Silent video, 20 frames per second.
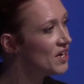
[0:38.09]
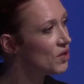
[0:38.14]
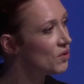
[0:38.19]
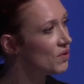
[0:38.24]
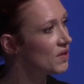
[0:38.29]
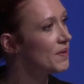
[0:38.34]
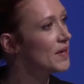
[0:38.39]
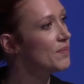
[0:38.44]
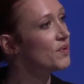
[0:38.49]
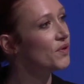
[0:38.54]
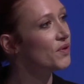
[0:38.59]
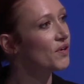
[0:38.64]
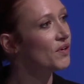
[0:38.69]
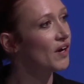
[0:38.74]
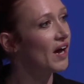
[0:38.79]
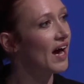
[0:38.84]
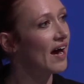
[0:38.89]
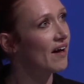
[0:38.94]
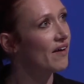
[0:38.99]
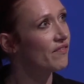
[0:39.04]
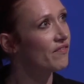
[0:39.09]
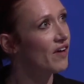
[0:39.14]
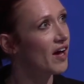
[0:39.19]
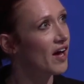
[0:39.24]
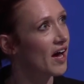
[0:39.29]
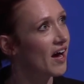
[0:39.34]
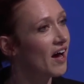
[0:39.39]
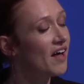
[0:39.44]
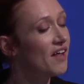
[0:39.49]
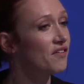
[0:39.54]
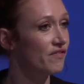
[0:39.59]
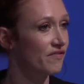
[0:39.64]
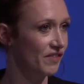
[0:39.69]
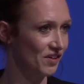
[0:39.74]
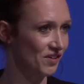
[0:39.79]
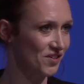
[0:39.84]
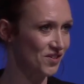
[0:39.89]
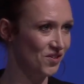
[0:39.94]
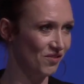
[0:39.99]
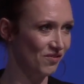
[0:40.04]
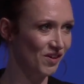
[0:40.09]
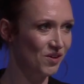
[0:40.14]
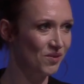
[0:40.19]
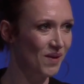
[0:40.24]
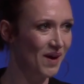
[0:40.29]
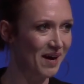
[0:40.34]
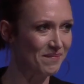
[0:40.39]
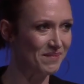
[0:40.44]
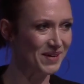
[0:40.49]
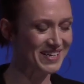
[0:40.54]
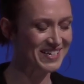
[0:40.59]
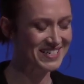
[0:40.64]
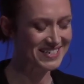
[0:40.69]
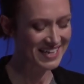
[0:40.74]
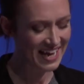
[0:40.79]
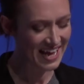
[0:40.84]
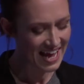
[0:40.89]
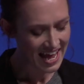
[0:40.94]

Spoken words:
with people who have other functional requirements.